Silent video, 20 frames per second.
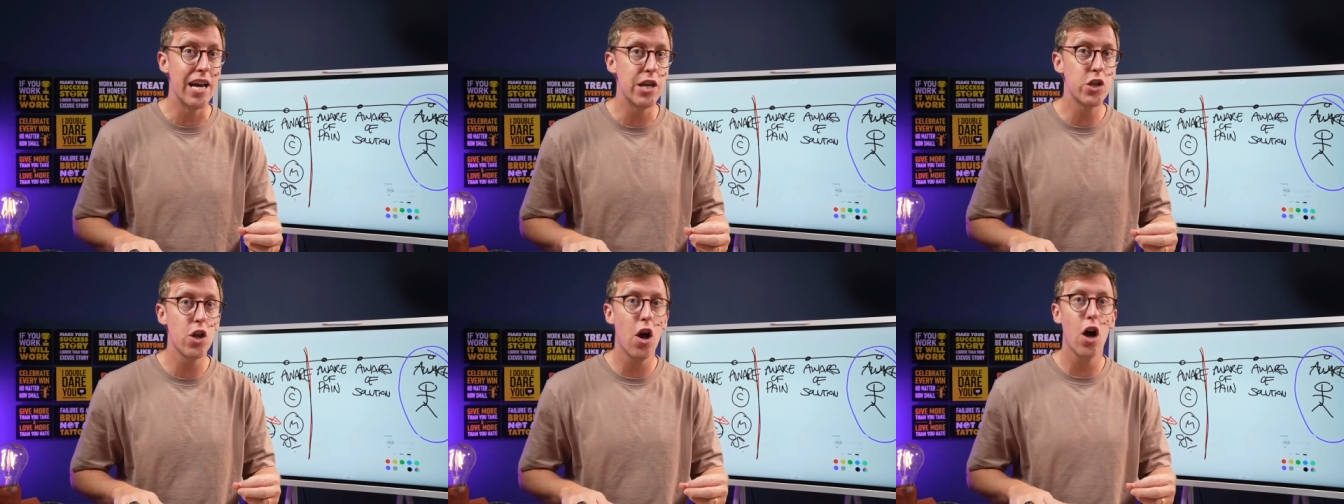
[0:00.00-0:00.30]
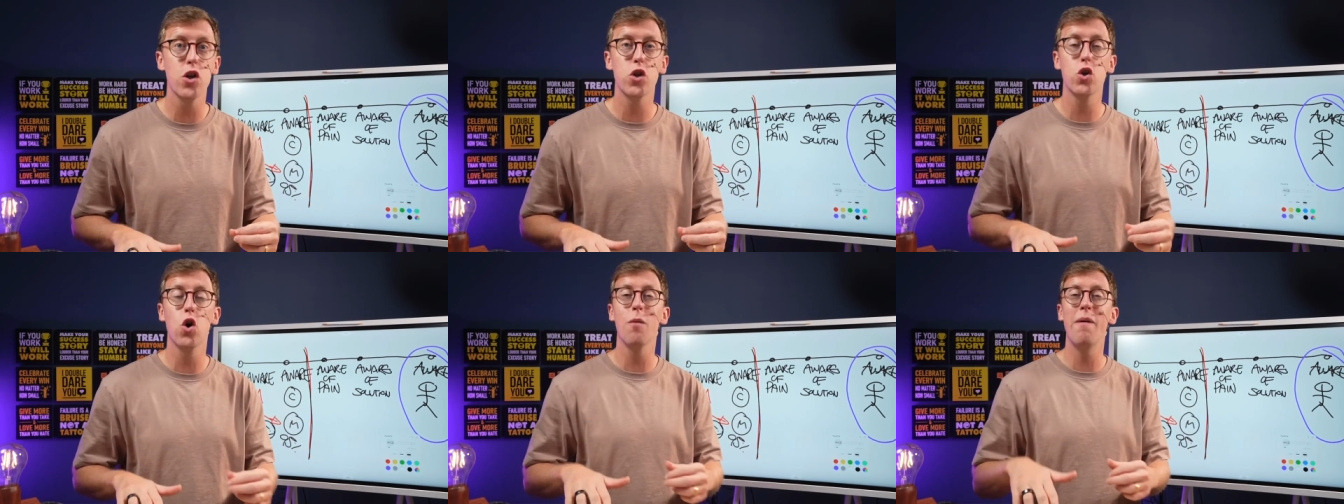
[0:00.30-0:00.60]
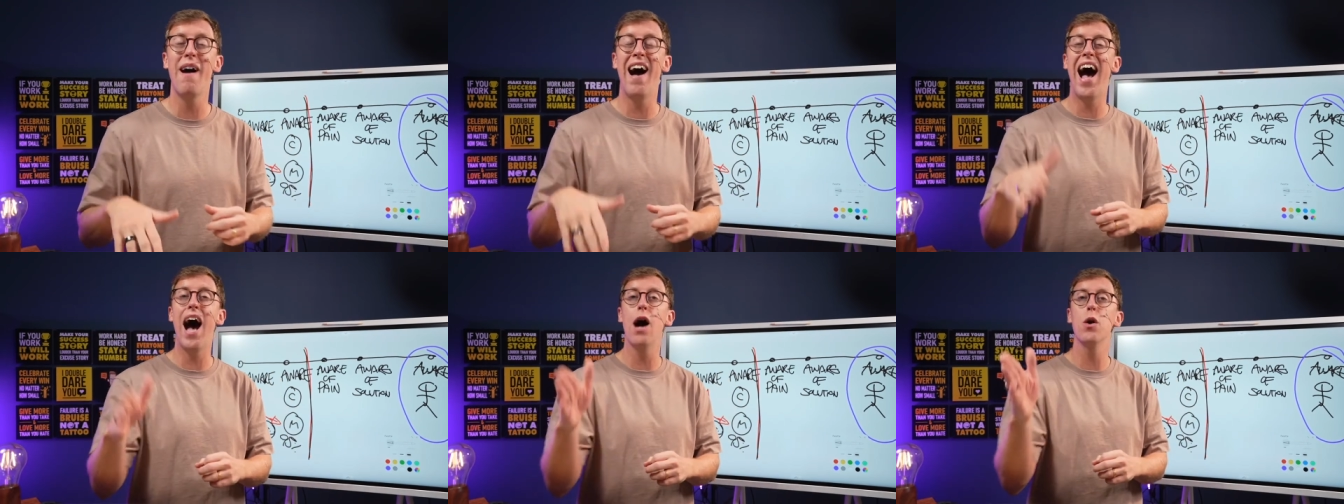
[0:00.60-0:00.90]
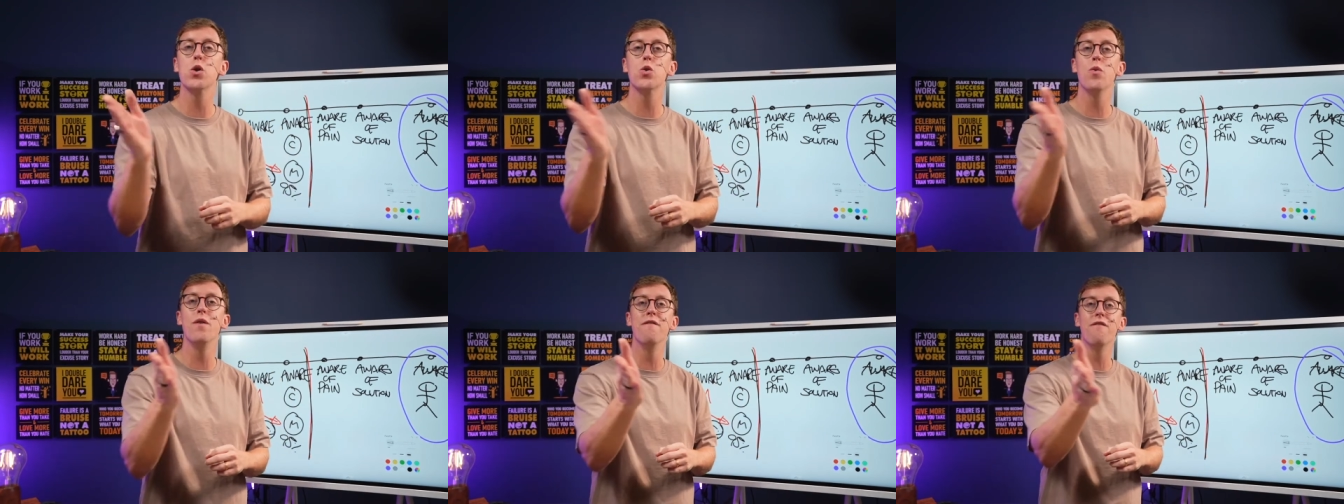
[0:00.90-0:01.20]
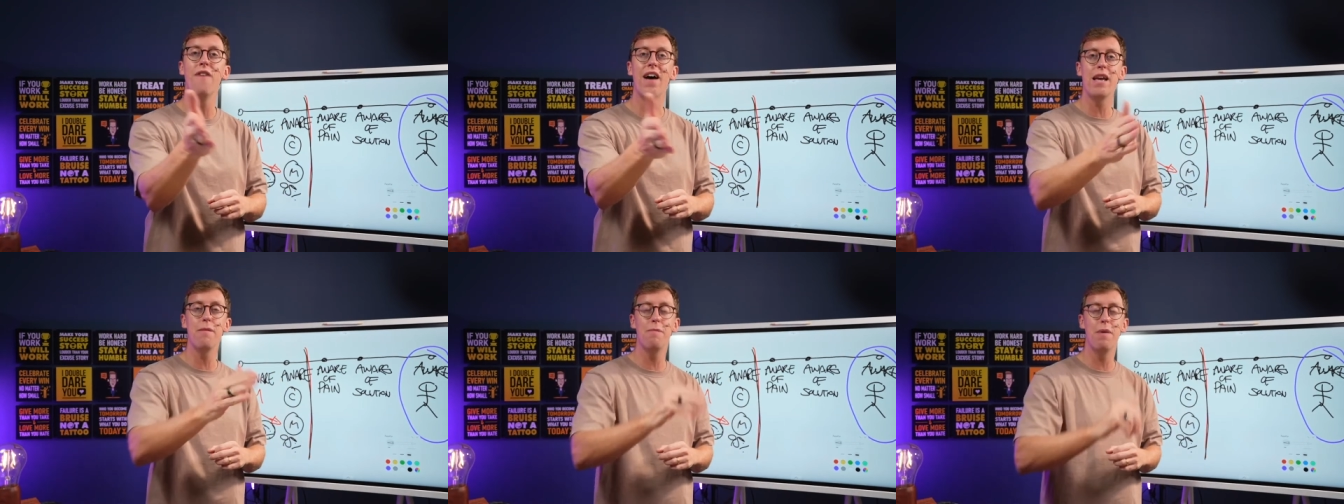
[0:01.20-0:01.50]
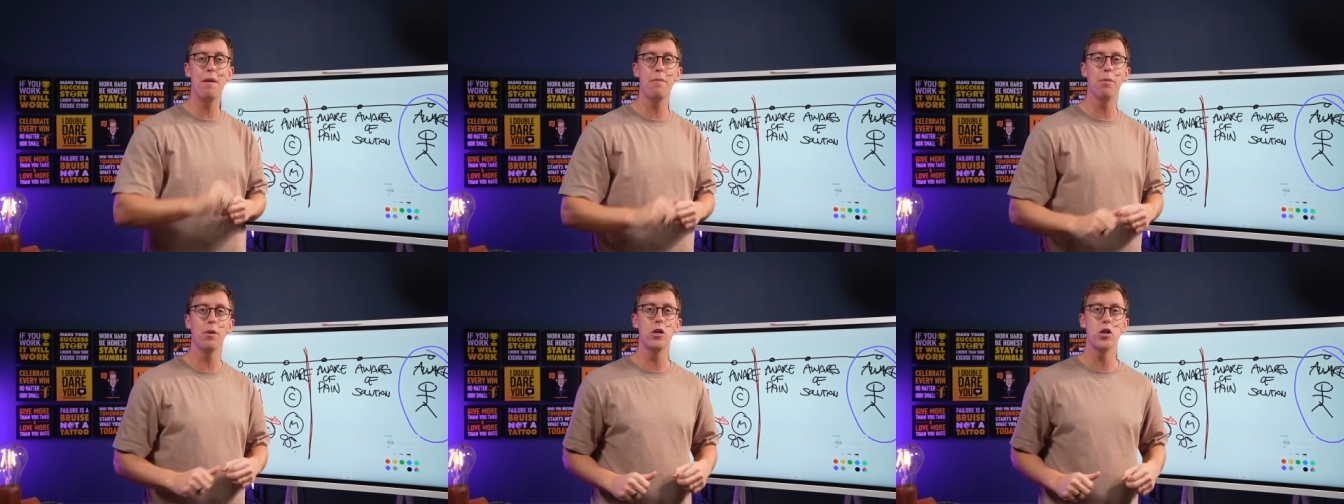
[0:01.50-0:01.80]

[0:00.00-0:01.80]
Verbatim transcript: He starts talking about how to invite people.